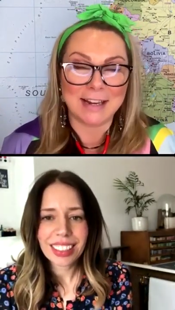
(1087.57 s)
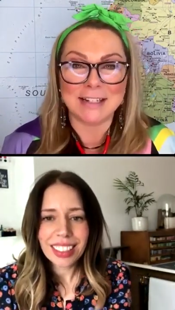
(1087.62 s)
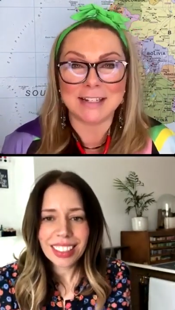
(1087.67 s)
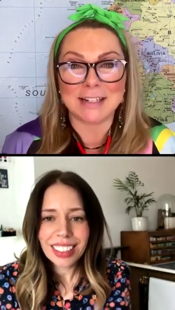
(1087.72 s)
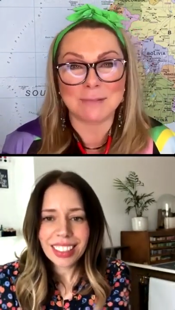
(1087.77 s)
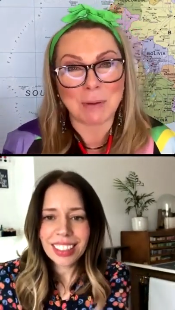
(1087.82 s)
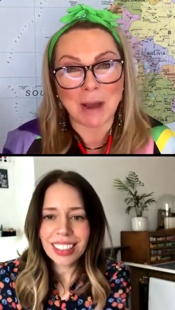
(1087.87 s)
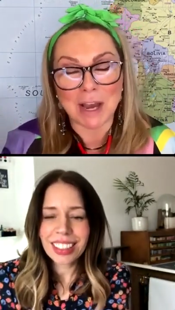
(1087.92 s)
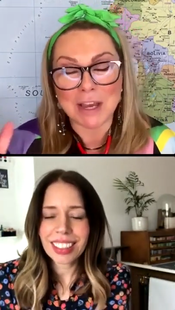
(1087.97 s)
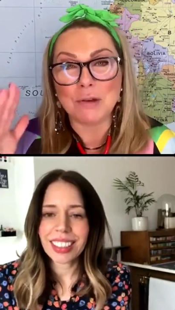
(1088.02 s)

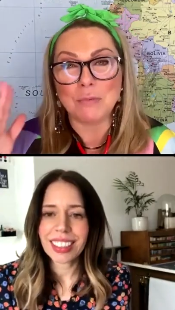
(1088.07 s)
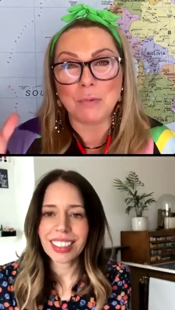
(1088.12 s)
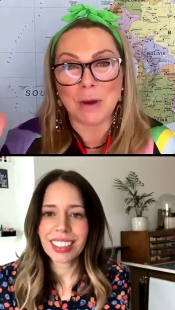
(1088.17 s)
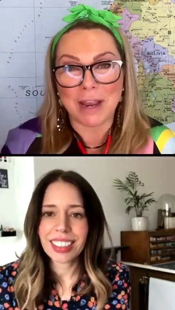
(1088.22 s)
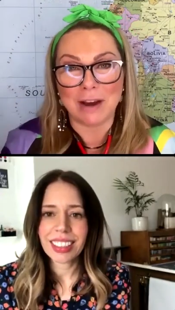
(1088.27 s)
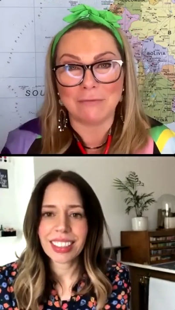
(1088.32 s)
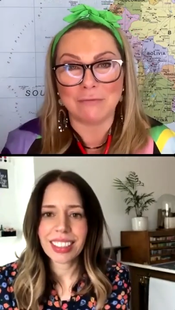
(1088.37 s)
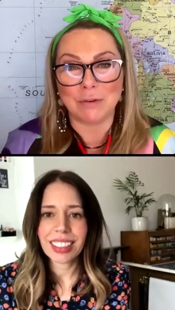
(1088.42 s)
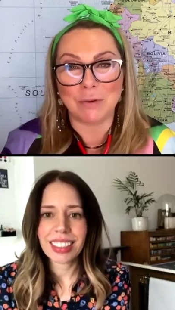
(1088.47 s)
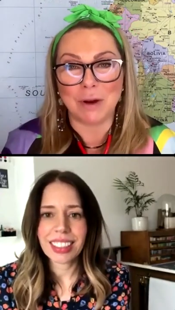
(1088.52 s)
Speaker 1: And mm-hmm. by the
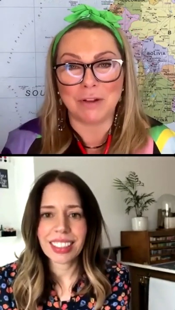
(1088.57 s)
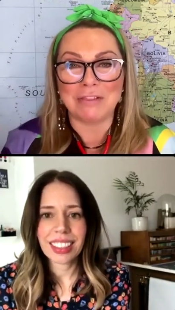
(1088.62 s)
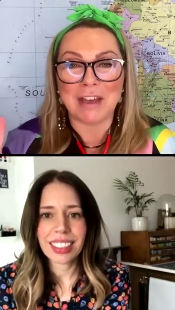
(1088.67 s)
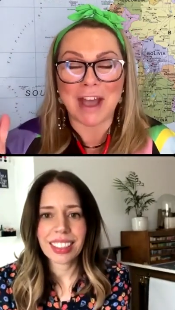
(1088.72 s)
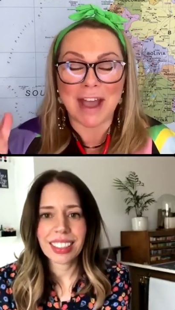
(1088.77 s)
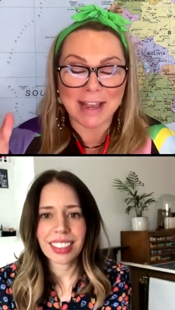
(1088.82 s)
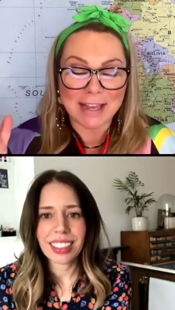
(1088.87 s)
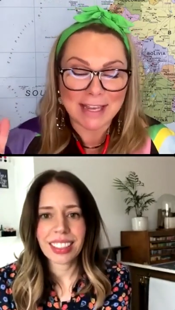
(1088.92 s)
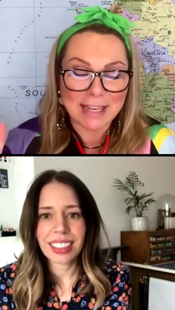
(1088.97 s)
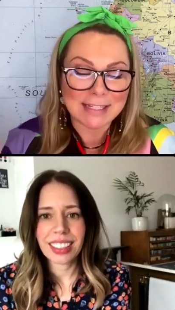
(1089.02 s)
way,
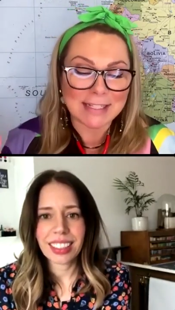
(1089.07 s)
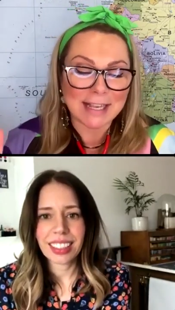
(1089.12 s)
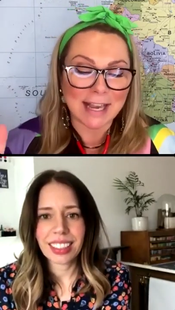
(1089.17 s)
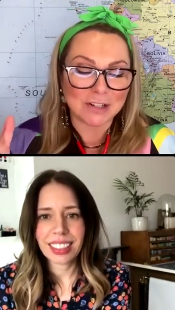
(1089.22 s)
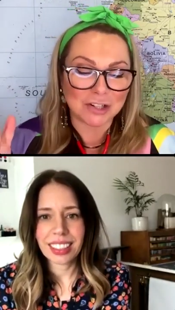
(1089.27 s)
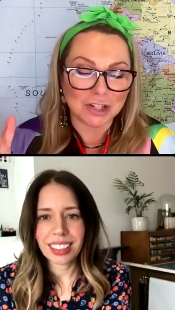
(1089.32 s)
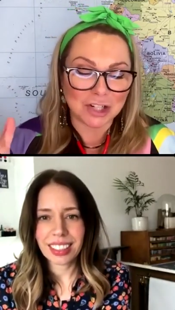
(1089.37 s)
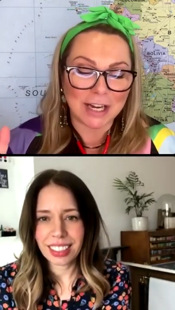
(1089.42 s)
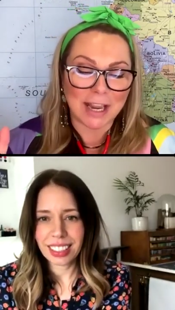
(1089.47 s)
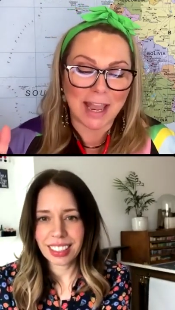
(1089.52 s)
everyone, that is
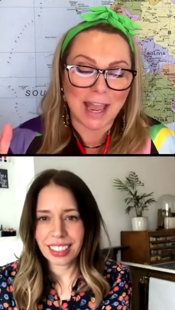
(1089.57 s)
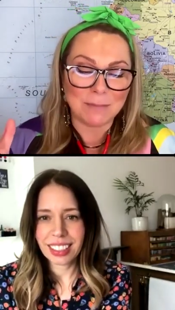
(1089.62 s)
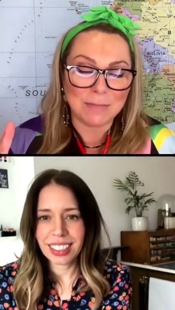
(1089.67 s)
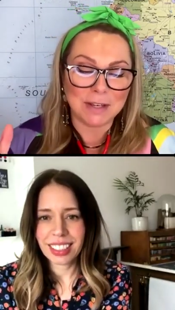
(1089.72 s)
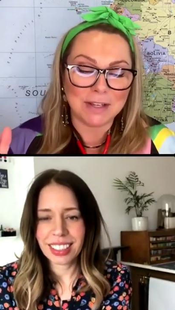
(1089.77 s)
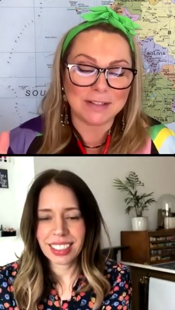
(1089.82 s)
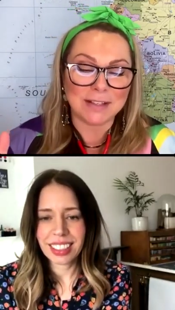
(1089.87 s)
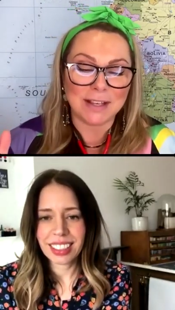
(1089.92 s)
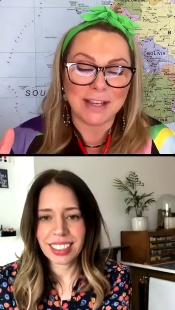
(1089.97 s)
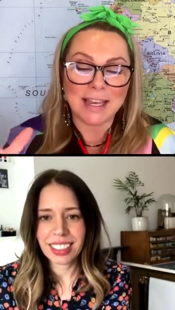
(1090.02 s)
actually
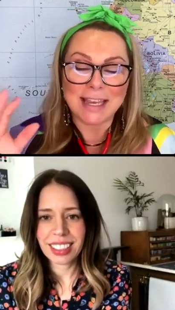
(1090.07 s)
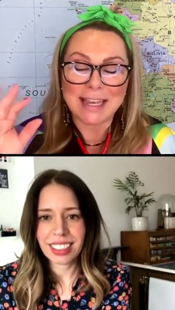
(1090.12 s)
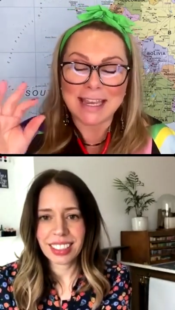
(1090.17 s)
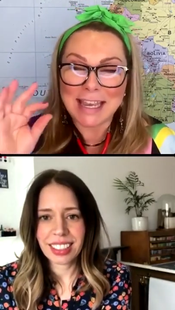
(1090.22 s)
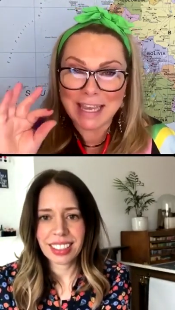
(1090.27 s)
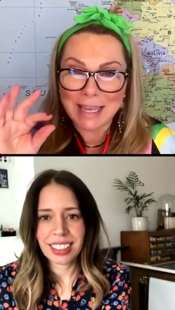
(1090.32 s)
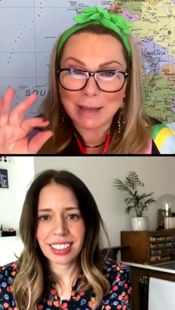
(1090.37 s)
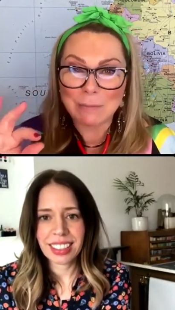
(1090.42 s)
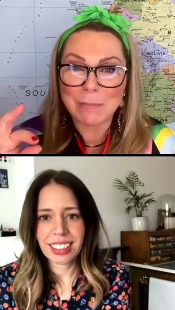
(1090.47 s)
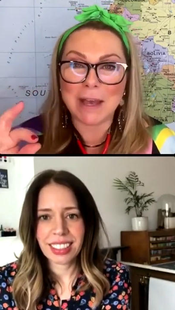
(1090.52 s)
Emma's
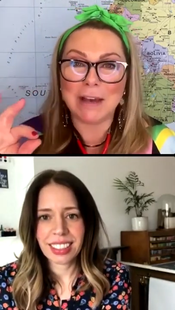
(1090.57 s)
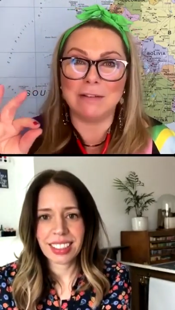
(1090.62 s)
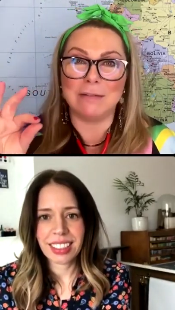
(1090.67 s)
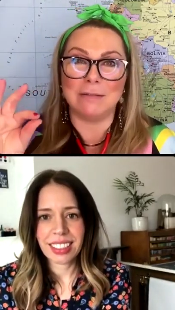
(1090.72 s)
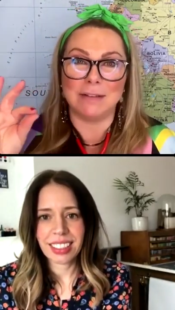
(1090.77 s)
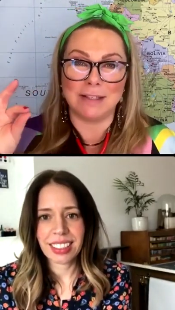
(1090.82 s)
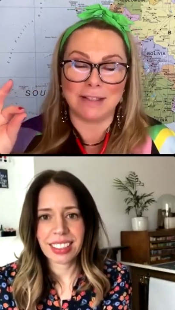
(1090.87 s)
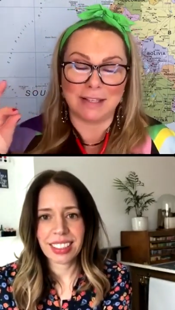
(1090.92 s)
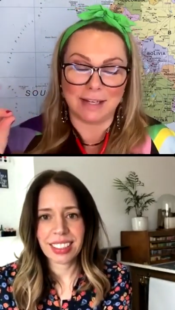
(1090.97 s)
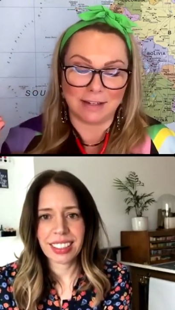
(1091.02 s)

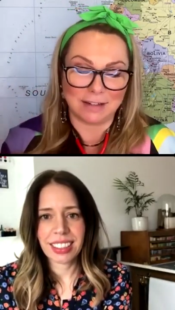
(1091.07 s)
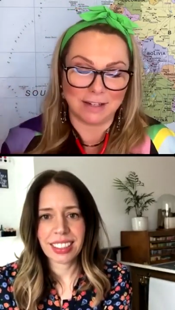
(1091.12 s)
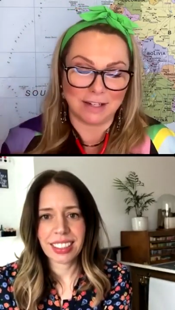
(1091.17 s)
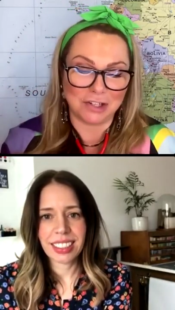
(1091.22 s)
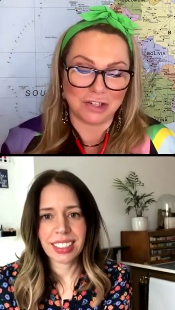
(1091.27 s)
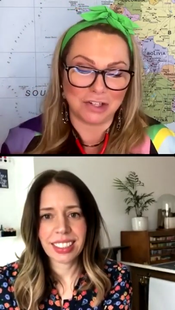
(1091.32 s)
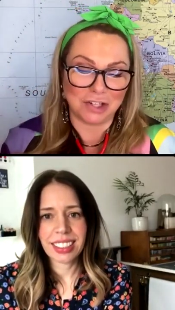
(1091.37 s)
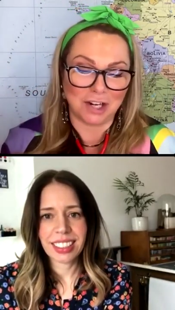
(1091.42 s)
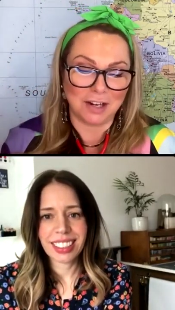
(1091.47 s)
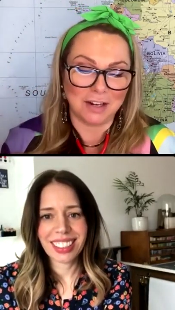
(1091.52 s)
email
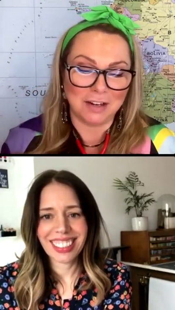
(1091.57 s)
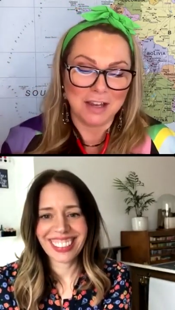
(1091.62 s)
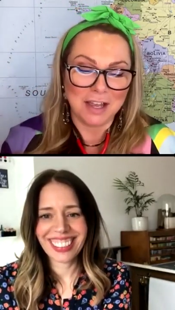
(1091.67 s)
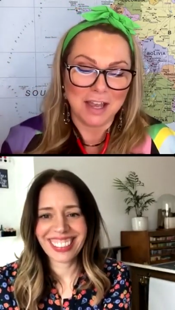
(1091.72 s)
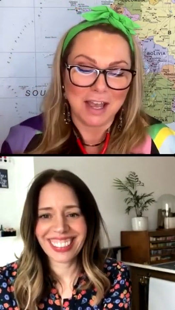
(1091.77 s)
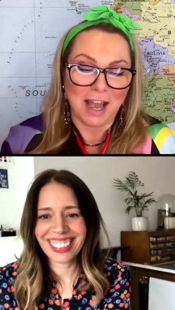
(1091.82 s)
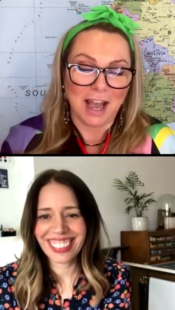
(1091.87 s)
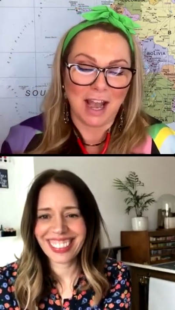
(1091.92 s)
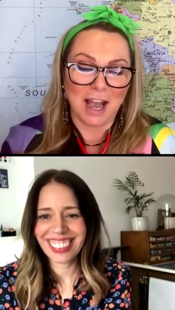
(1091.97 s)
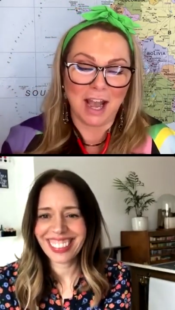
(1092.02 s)
signature.
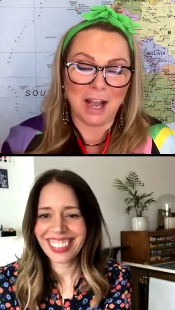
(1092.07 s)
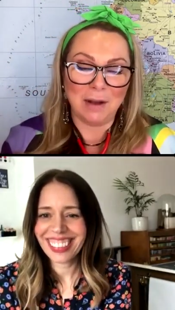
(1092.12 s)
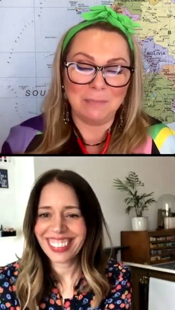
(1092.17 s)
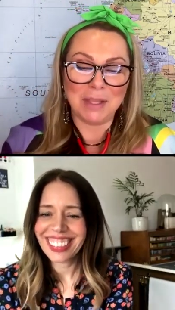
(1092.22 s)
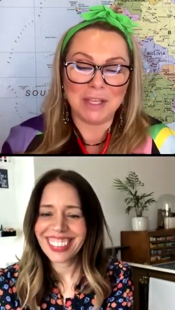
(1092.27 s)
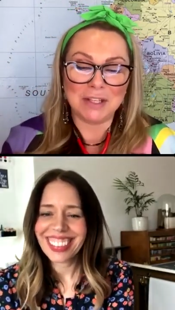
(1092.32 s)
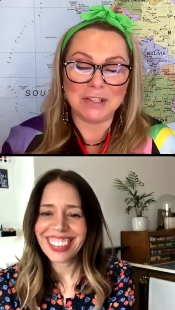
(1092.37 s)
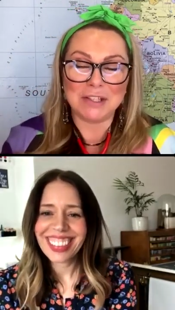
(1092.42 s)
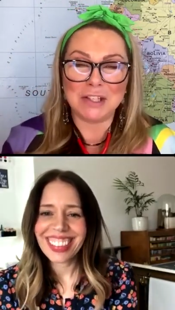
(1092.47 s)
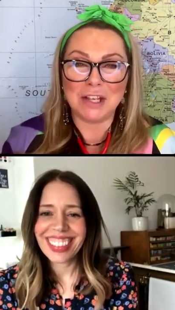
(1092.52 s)
Mm-hmm.
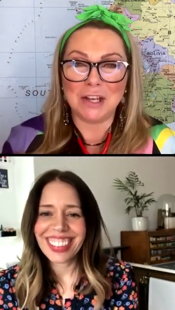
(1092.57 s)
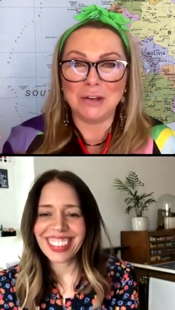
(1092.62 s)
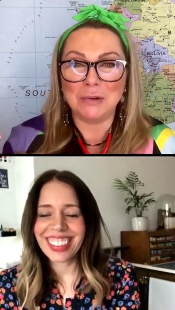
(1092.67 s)
Um, so,